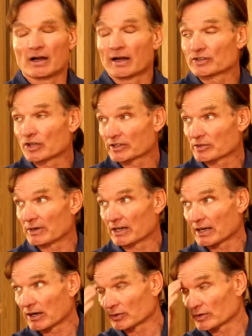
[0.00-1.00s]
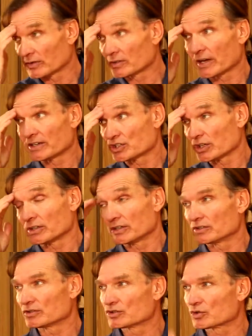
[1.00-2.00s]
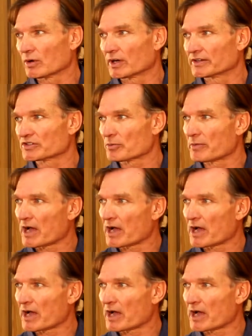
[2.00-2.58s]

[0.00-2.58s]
I talked about how Tai Chi Chuan is